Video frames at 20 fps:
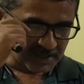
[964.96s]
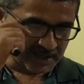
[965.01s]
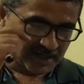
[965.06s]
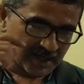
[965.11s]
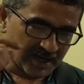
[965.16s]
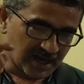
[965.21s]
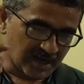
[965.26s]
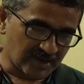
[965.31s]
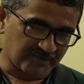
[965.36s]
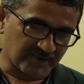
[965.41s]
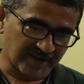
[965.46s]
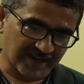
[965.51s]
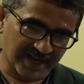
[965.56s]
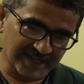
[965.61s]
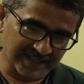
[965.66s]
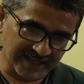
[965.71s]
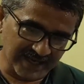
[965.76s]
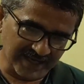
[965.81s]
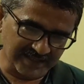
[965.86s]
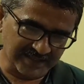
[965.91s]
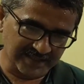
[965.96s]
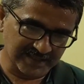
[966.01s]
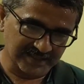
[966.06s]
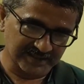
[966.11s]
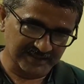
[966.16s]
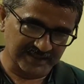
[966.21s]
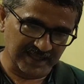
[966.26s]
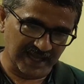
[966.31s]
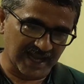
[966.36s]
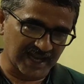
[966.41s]
when I get
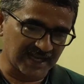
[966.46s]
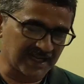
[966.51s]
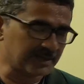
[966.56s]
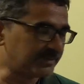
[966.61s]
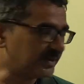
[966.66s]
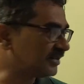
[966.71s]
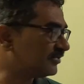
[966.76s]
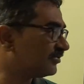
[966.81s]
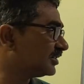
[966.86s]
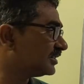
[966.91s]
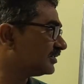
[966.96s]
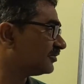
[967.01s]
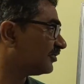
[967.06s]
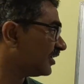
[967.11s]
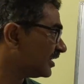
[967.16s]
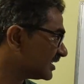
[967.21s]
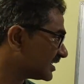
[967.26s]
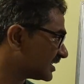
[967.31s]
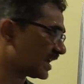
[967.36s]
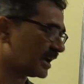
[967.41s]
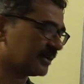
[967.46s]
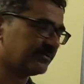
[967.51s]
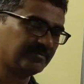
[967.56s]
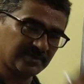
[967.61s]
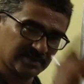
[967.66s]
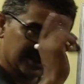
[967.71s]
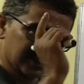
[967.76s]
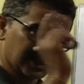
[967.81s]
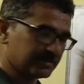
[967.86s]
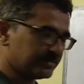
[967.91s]
the element for the first time,
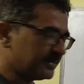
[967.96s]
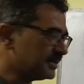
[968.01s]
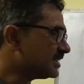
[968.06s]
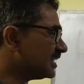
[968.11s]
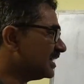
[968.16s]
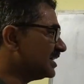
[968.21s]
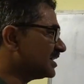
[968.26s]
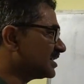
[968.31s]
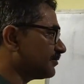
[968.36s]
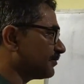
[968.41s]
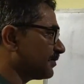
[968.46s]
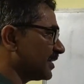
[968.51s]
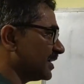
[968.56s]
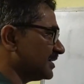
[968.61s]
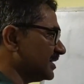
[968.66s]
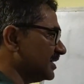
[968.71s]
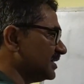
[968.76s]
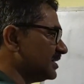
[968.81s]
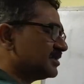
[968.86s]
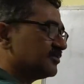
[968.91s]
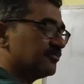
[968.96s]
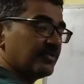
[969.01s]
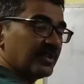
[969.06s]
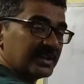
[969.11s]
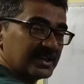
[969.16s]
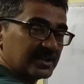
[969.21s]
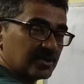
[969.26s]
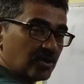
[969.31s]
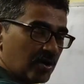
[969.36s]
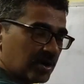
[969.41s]
that means its presence when
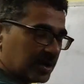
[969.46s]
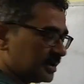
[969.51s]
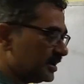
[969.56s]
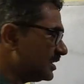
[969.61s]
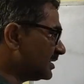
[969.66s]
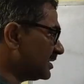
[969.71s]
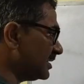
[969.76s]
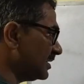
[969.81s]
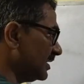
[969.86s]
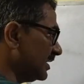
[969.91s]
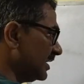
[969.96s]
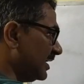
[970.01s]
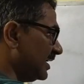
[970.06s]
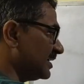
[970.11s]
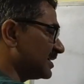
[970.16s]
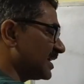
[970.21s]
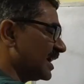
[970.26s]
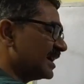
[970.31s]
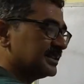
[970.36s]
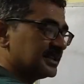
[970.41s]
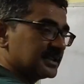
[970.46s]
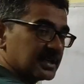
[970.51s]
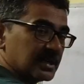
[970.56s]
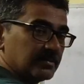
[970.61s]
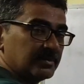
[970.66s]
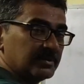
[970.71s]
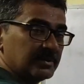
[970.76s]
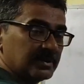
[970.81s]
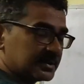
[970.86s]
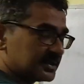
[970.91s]
it occurs inside the
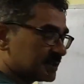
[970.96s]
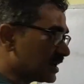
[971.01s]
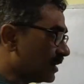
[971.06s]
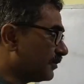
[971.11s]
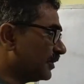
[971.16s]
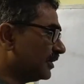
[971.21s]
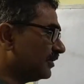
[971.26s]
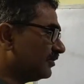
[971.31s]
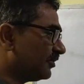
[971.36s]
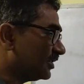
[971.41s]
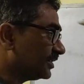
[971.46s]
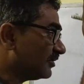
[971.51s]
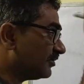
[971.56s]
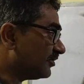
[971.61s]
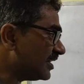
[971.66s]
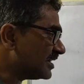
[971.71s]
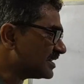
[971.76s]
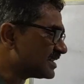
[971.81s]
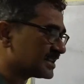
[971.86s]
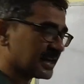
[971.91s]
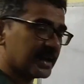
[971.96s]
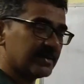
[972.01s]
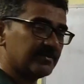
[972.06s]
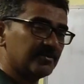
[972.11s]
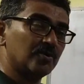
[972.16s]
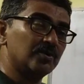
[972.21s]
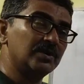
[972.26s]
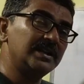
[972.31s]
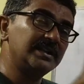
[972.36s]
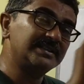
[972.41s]
tuple for the first time,
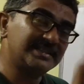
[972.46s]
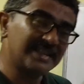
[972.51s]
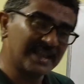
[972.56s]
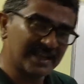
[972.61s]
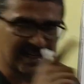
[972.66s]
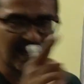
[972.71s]
only then I